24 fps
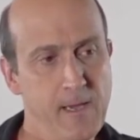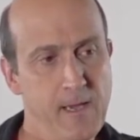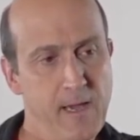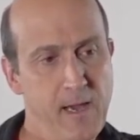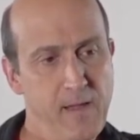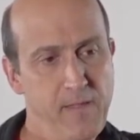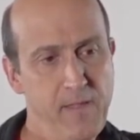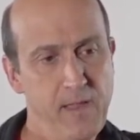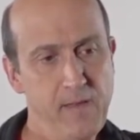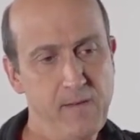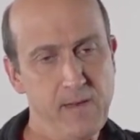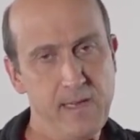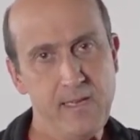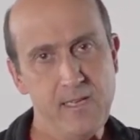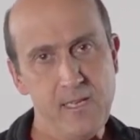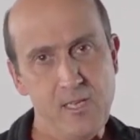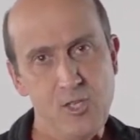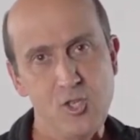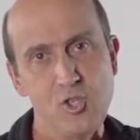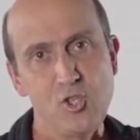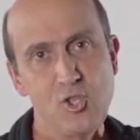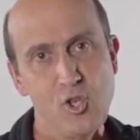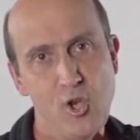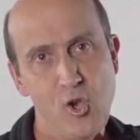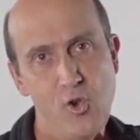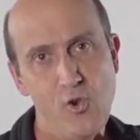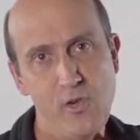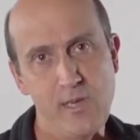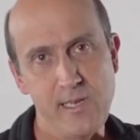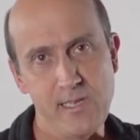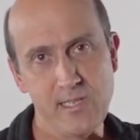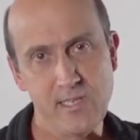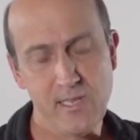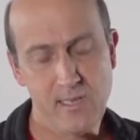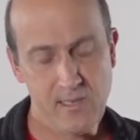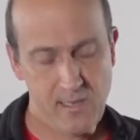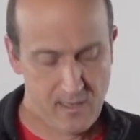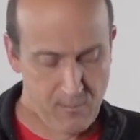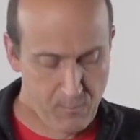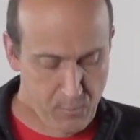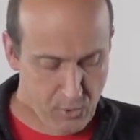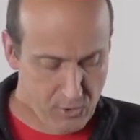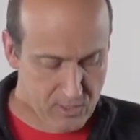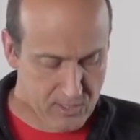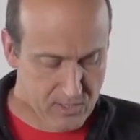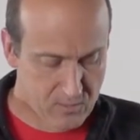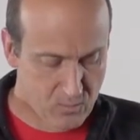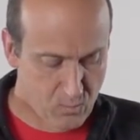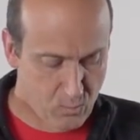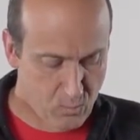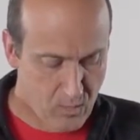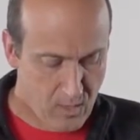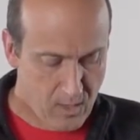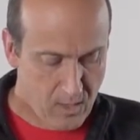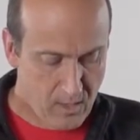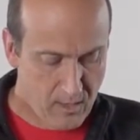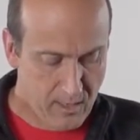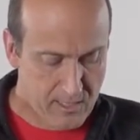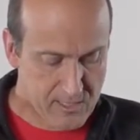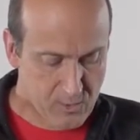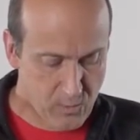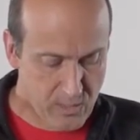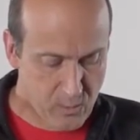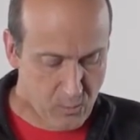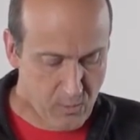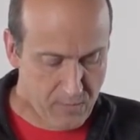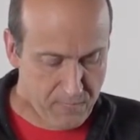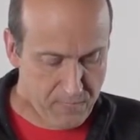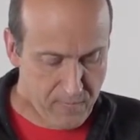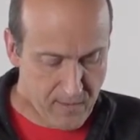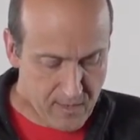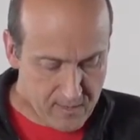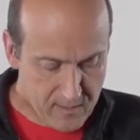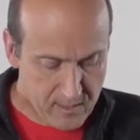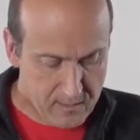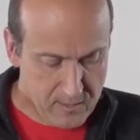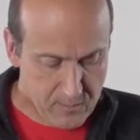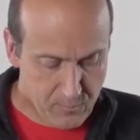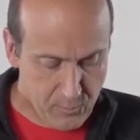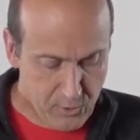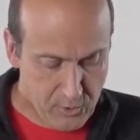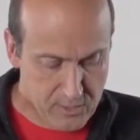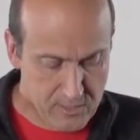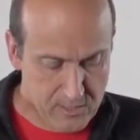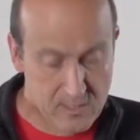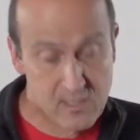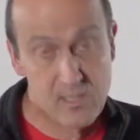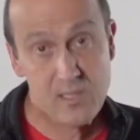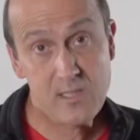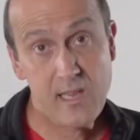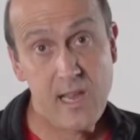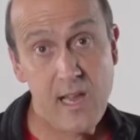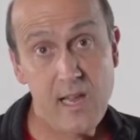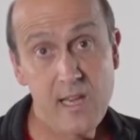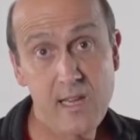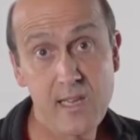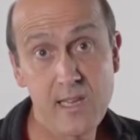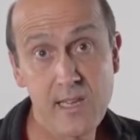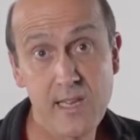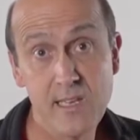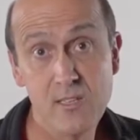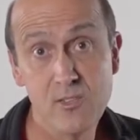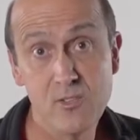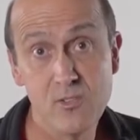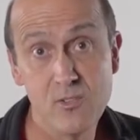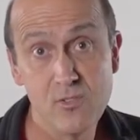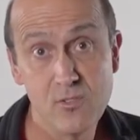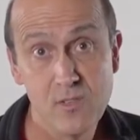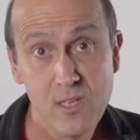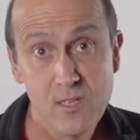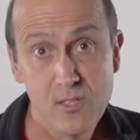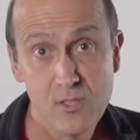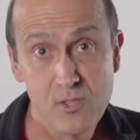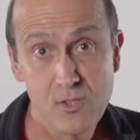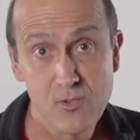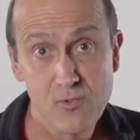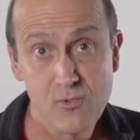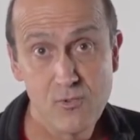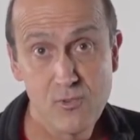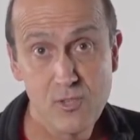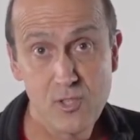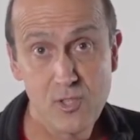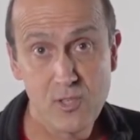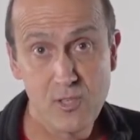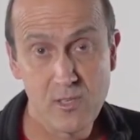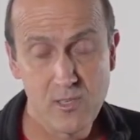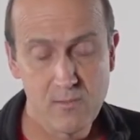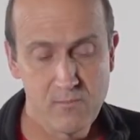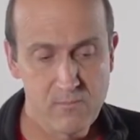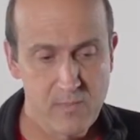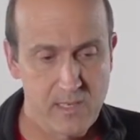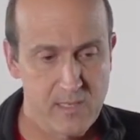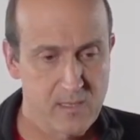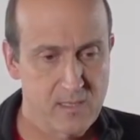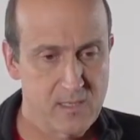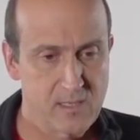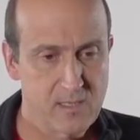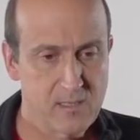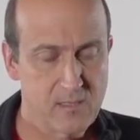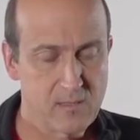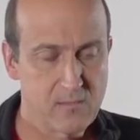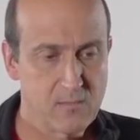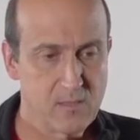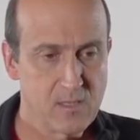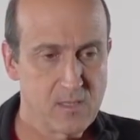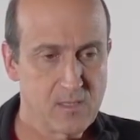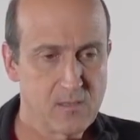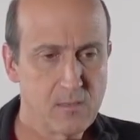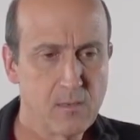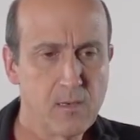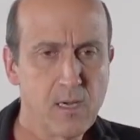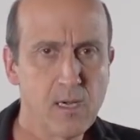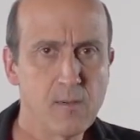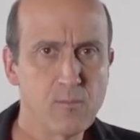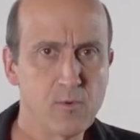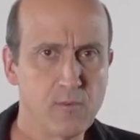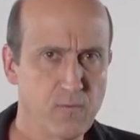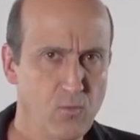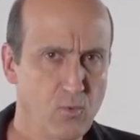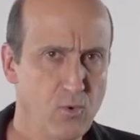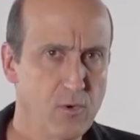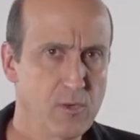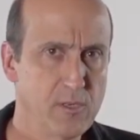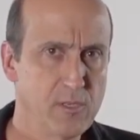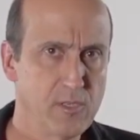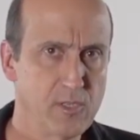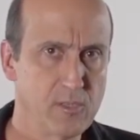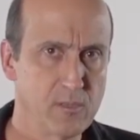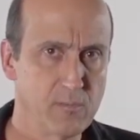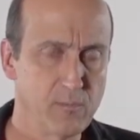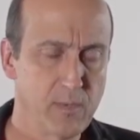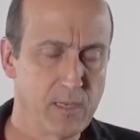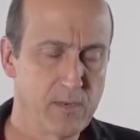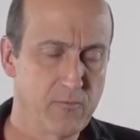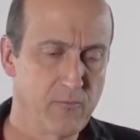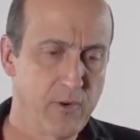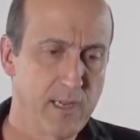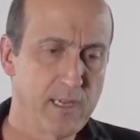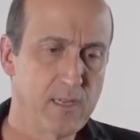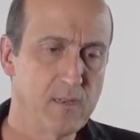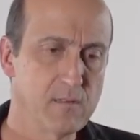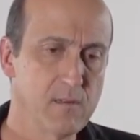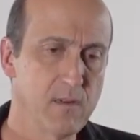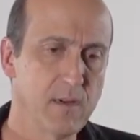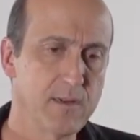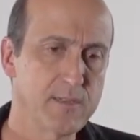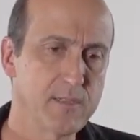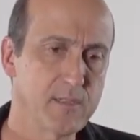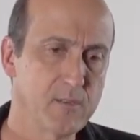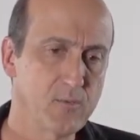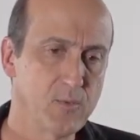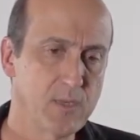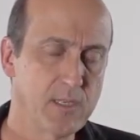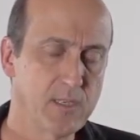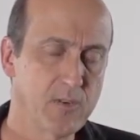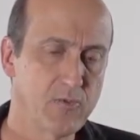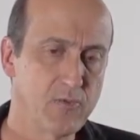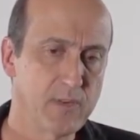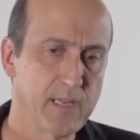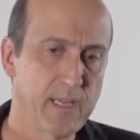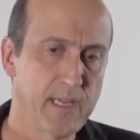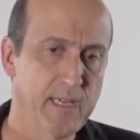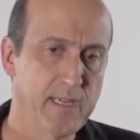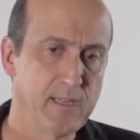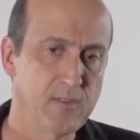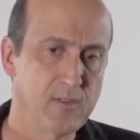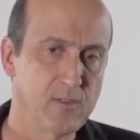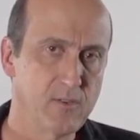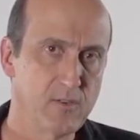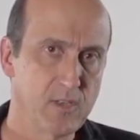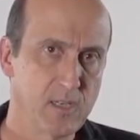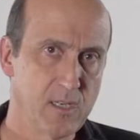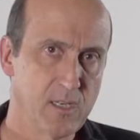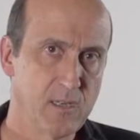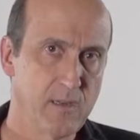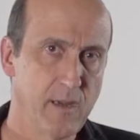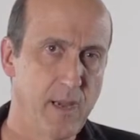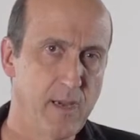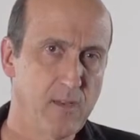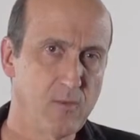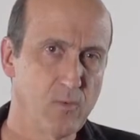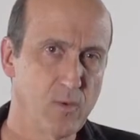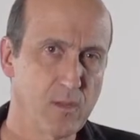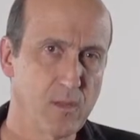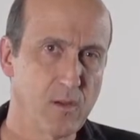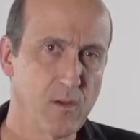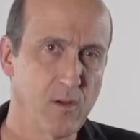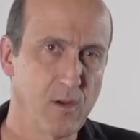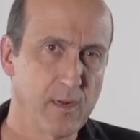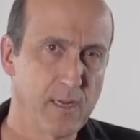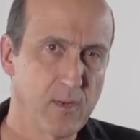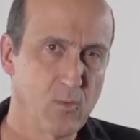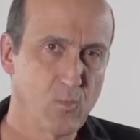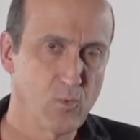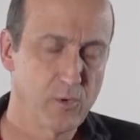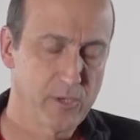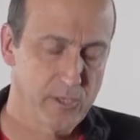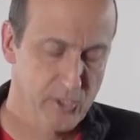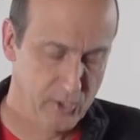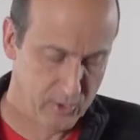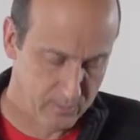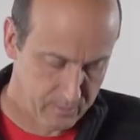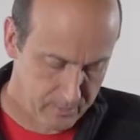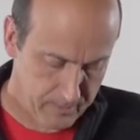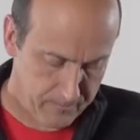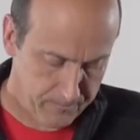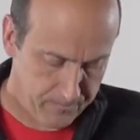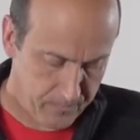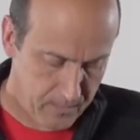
And then it journeys. And the person, last week we found this person standing in Jerusalem and this time of worship and recognizing we're created to connect with God in worship.